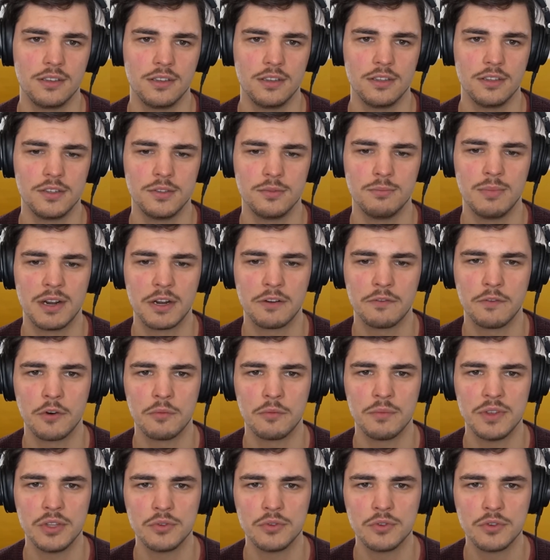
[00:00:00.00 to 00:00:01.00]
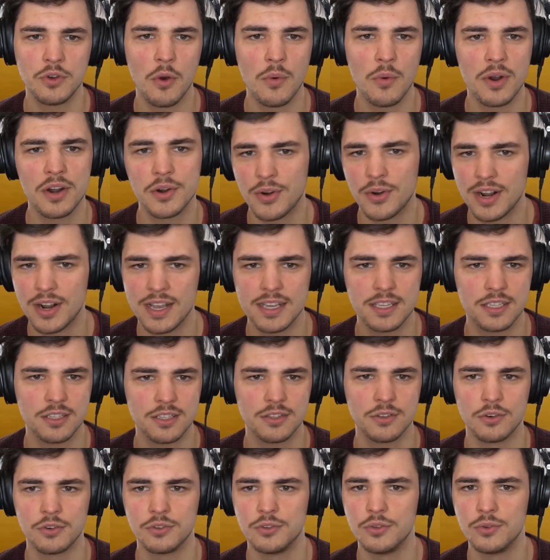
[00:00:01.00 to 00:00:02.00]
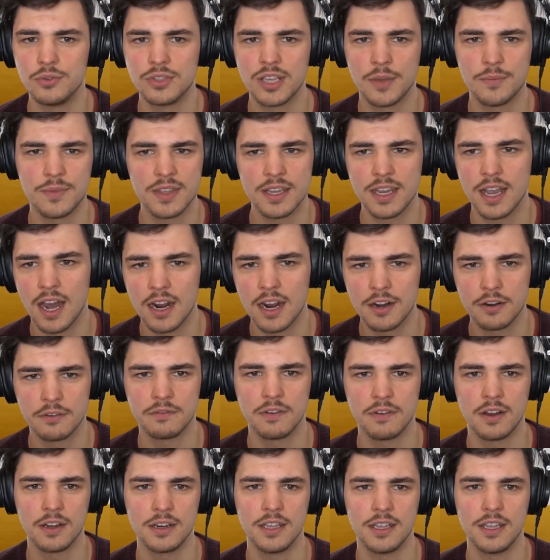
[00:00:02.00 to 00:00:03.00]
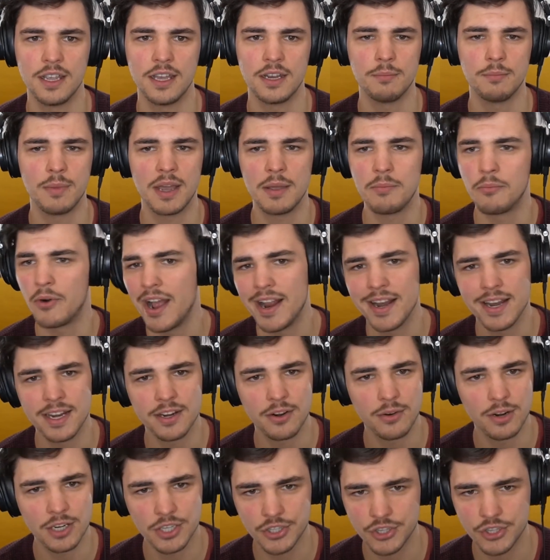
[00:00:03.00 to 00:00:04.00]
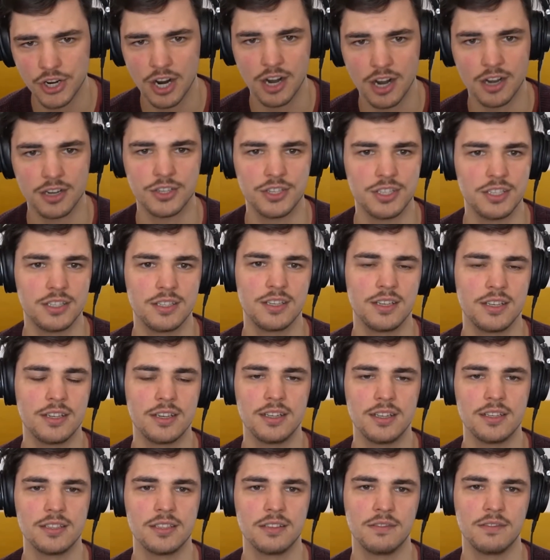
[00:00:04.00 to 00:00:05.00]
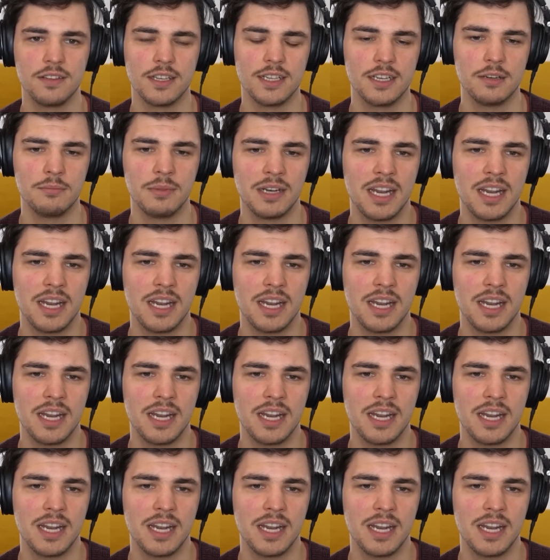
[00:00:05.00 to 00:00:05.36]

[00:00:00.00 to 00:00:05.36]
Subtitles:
It's better for me to go and rest or do something other funny and my brain recharges and stuff like that.